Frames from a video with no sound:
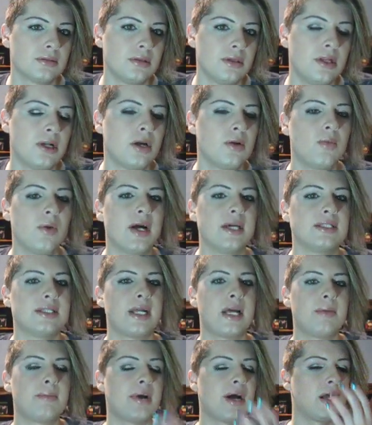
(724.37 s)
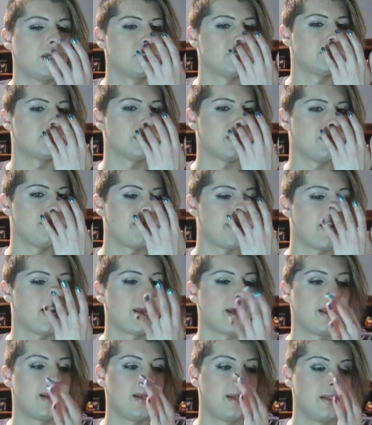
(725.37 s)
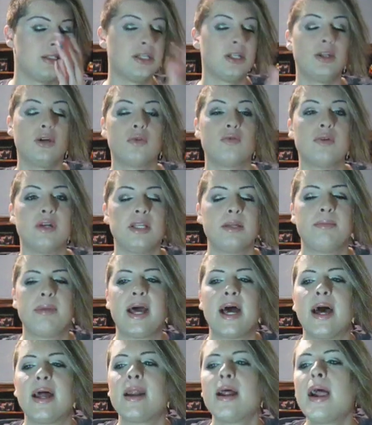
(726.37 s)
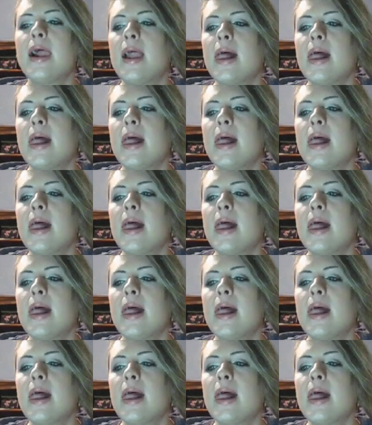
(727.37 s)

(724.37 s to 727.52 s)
You know, it was, and I apologize looking back at it. It did look really bad.